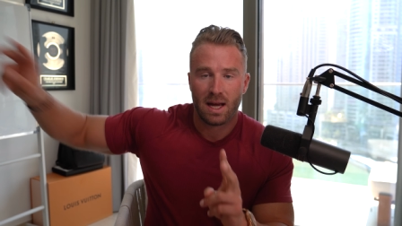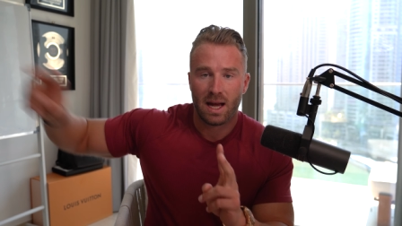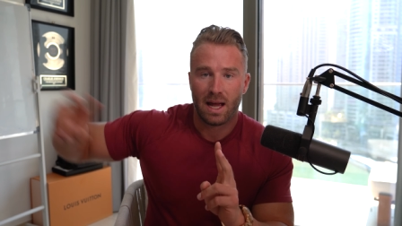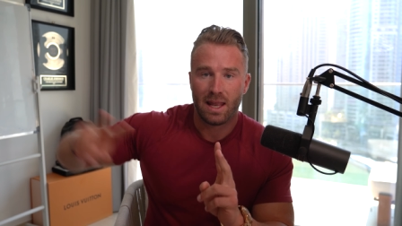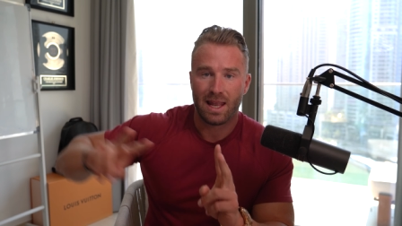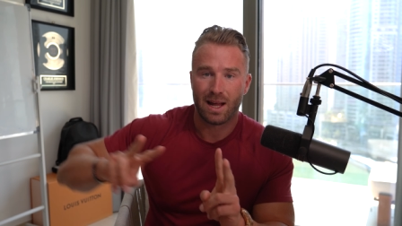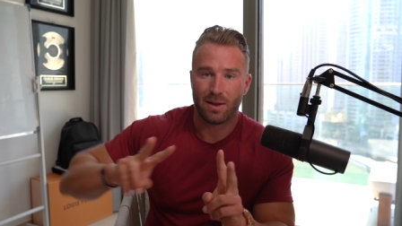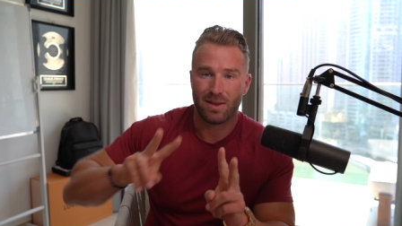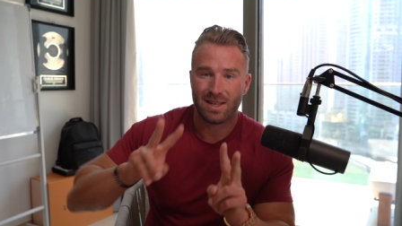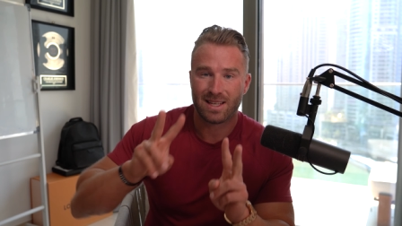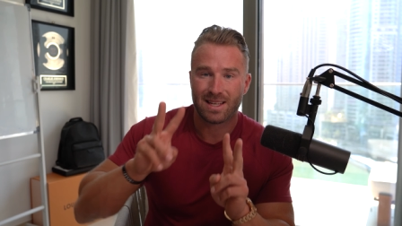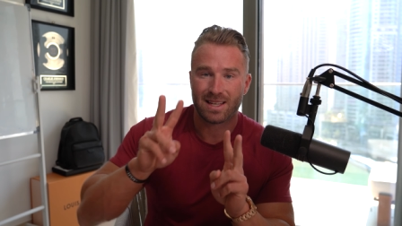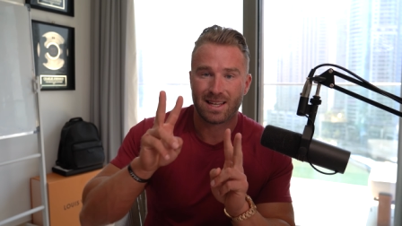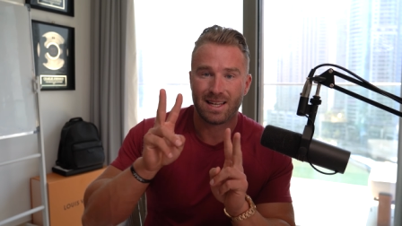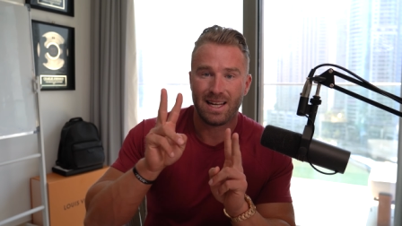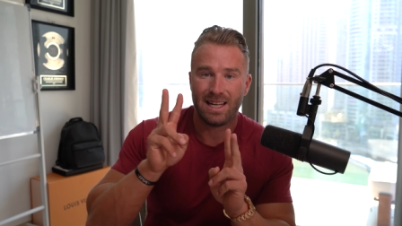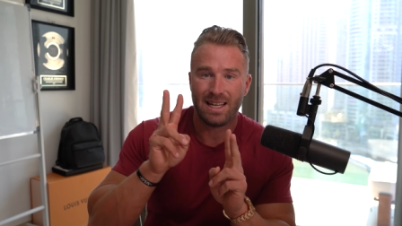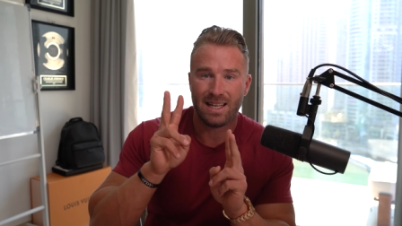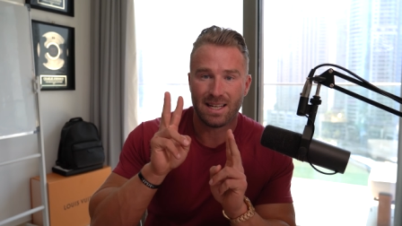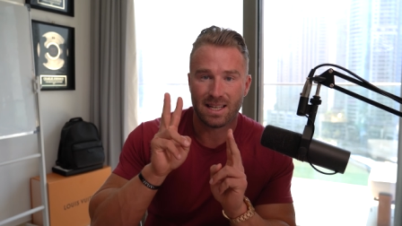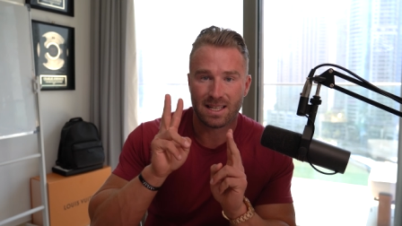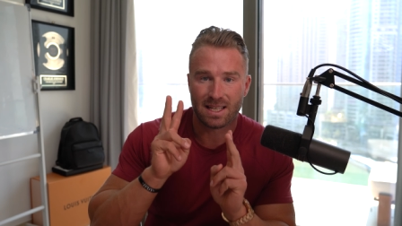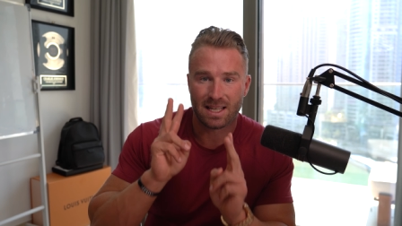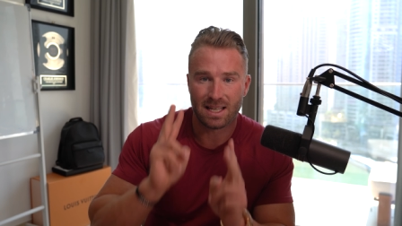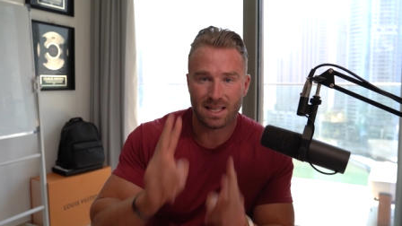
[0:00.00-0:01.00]
And now this can
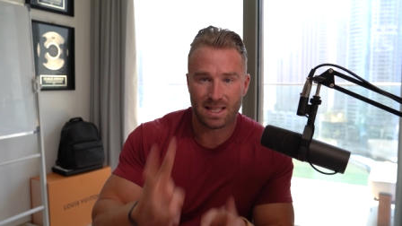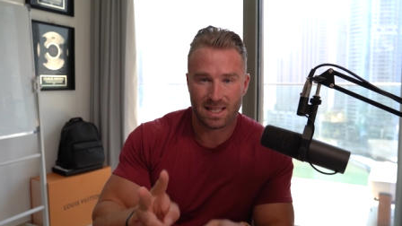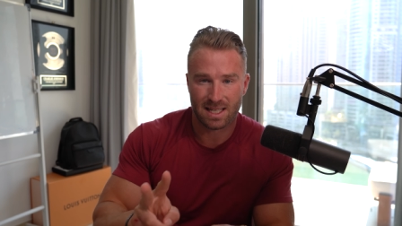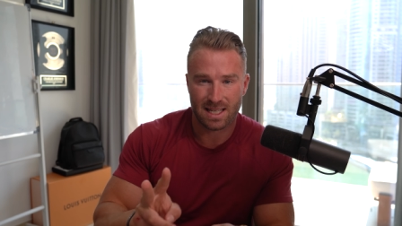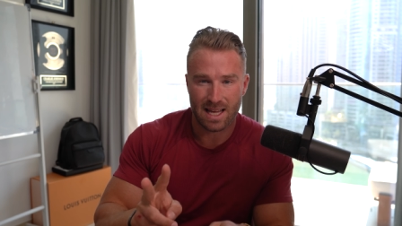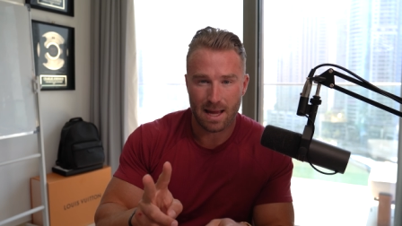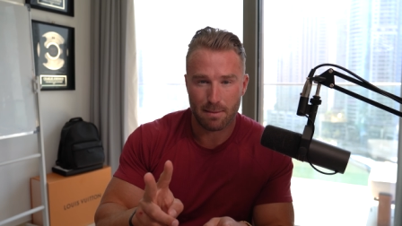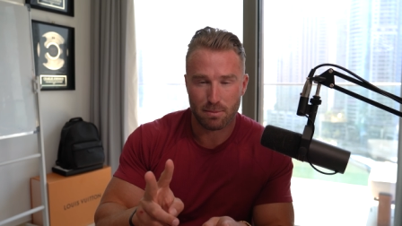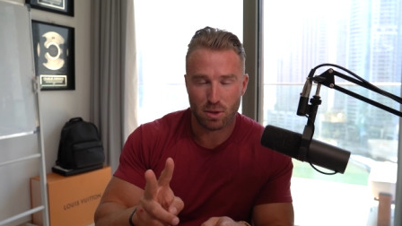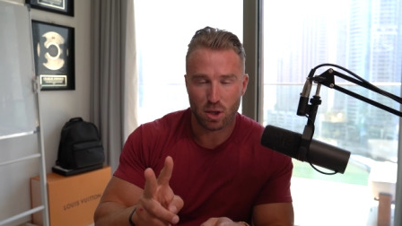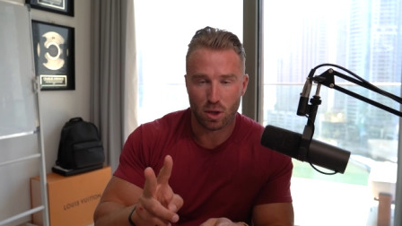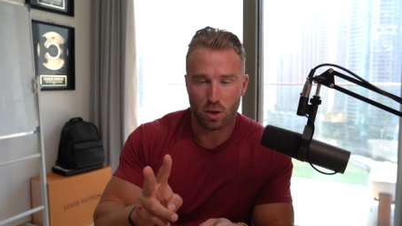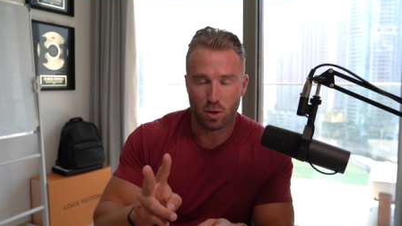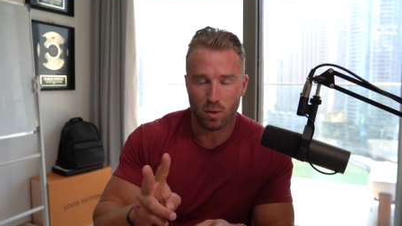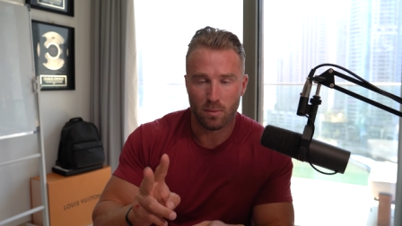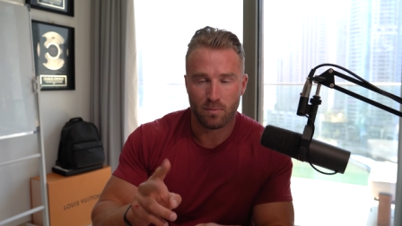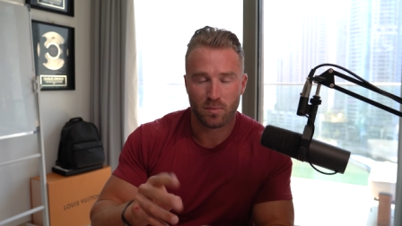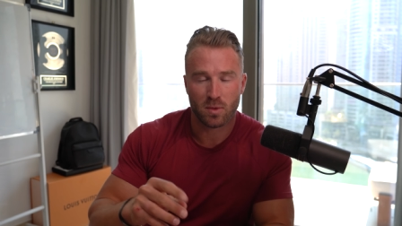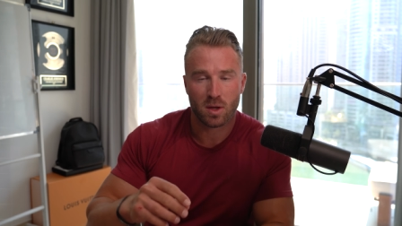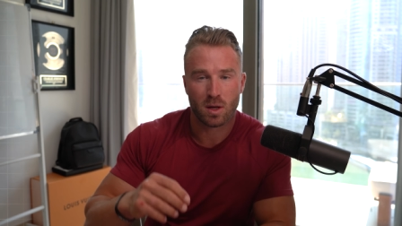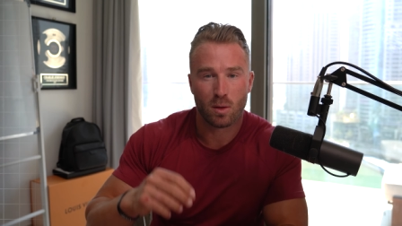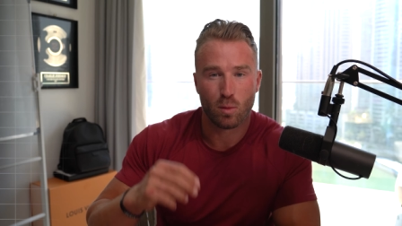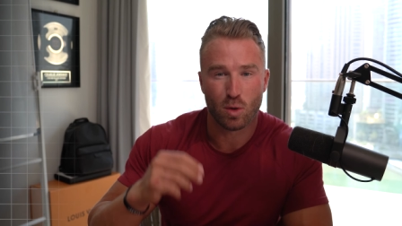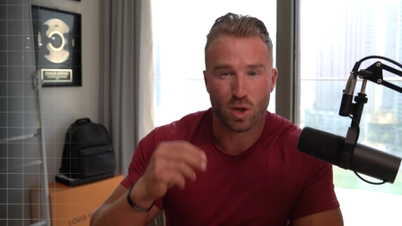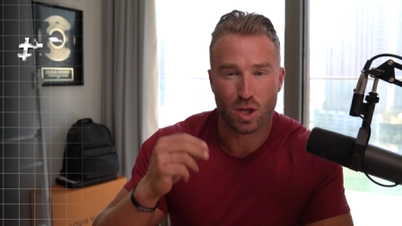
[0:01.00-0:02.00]
lead us into step two,
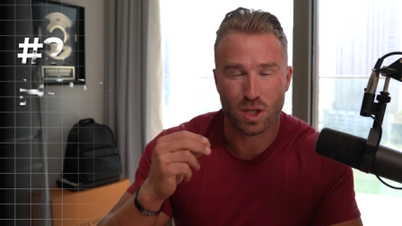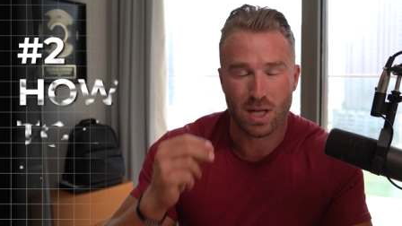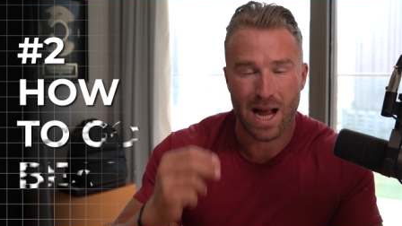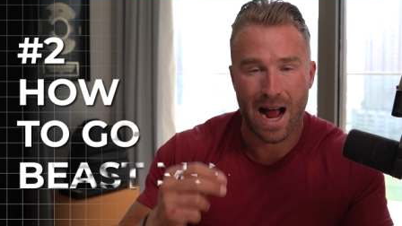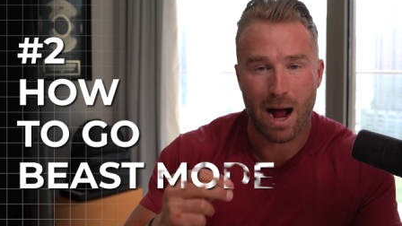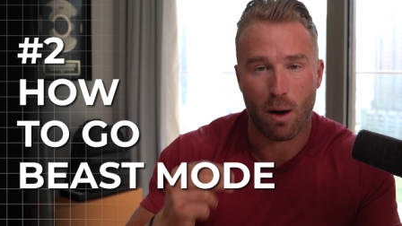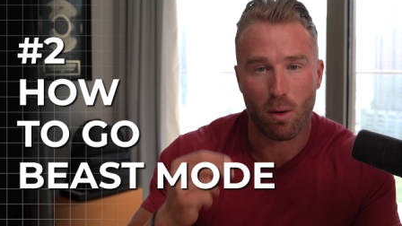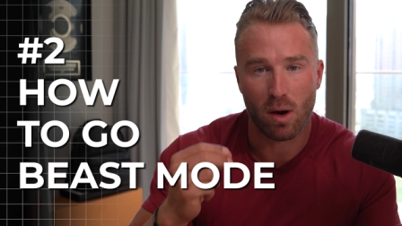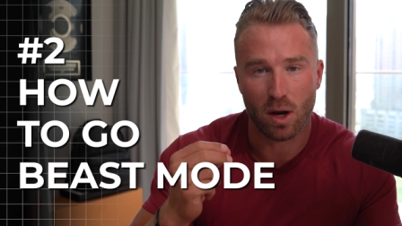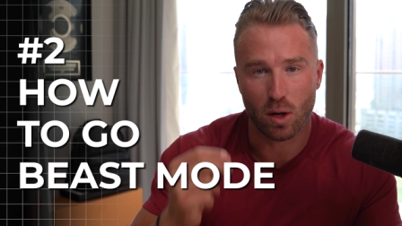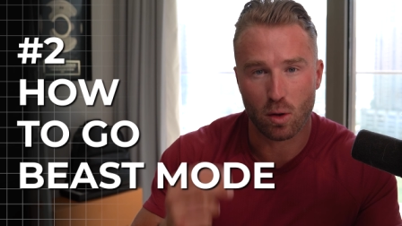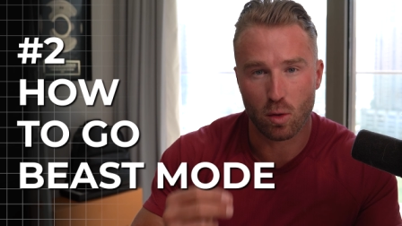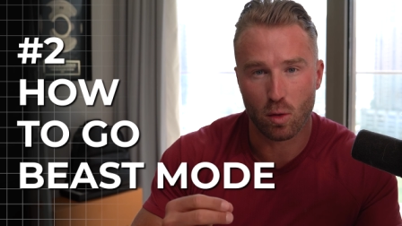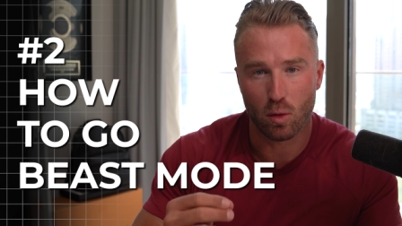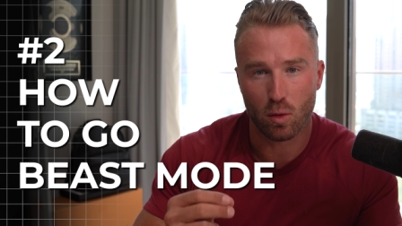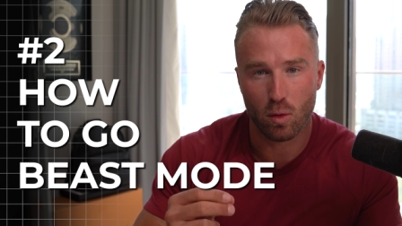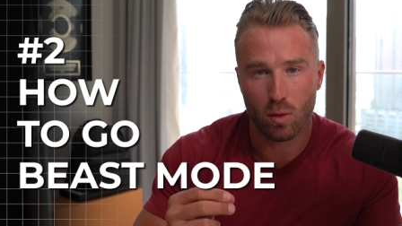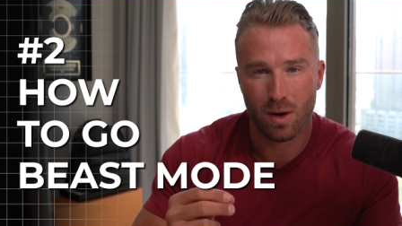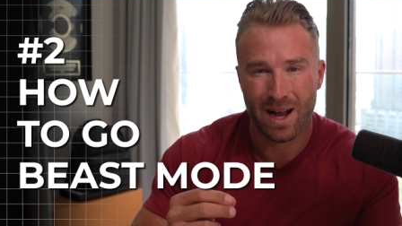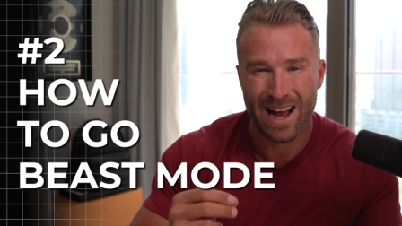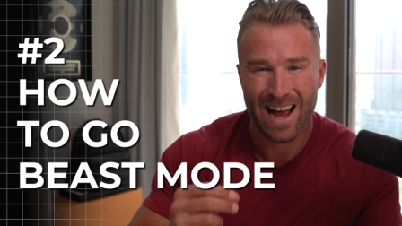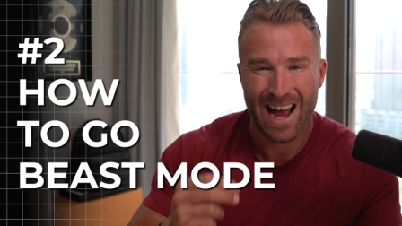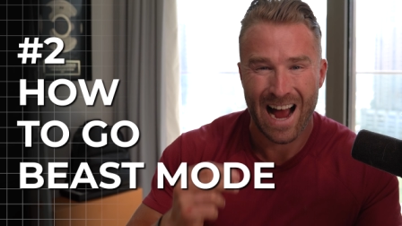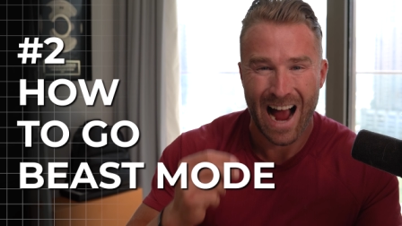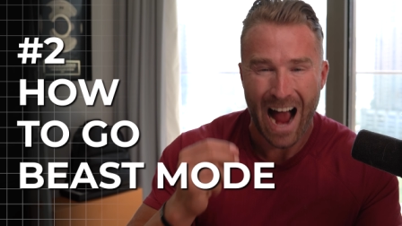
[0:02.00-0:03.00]
which is how I
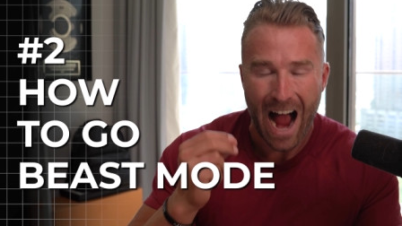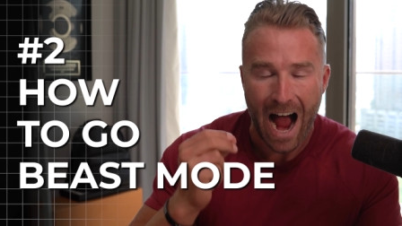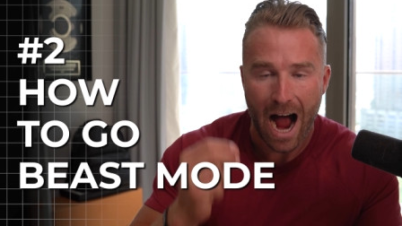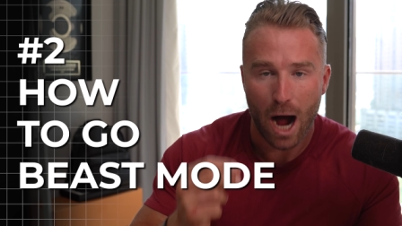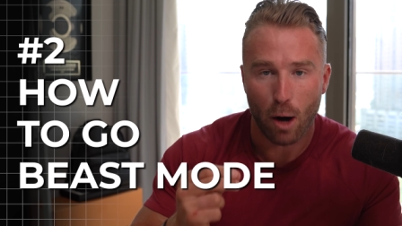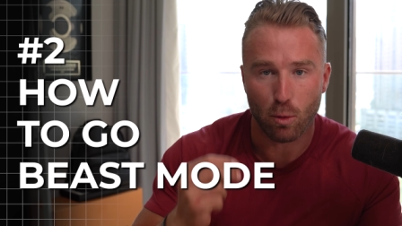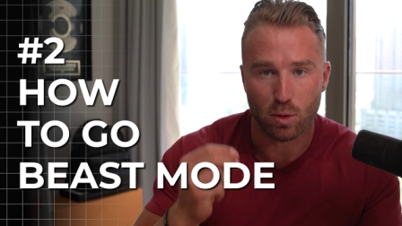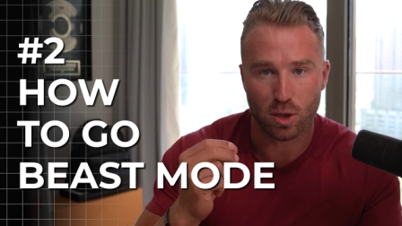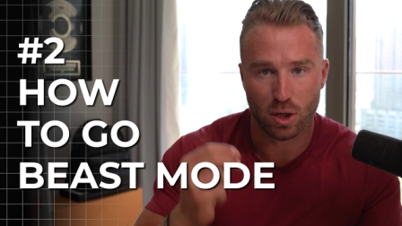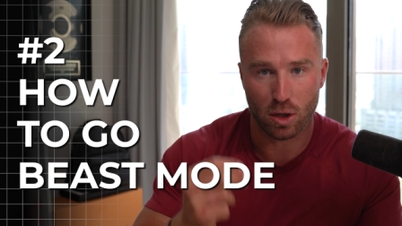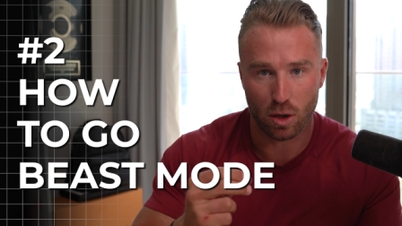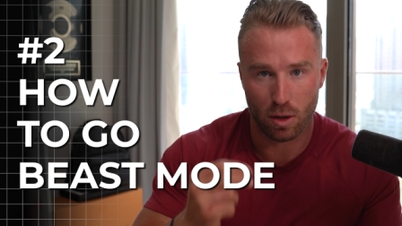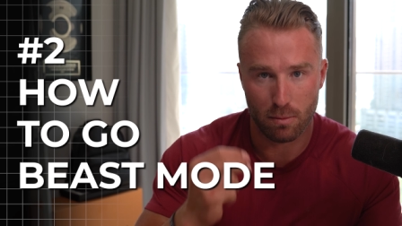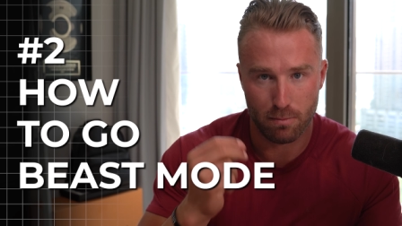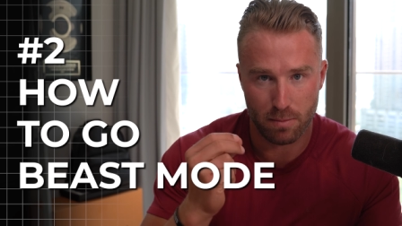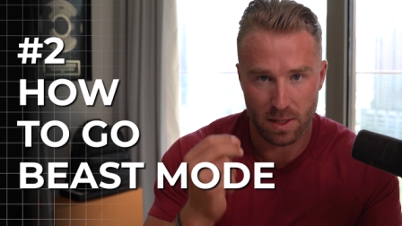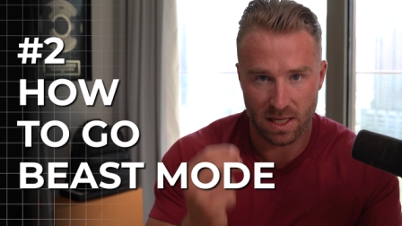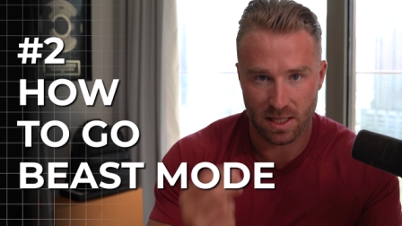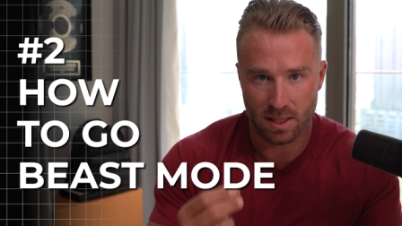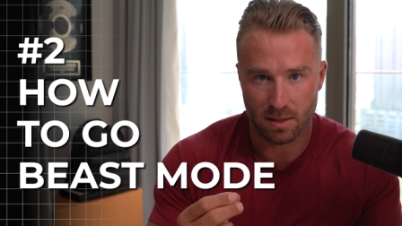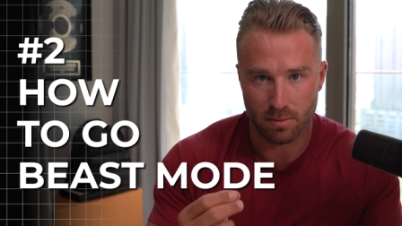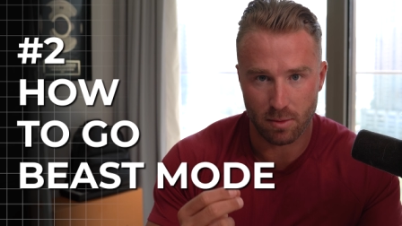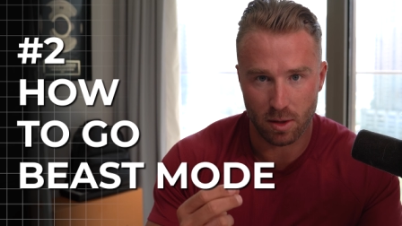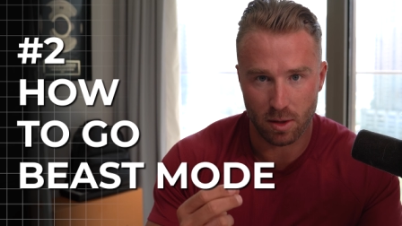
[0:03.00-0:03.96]
call how to go beast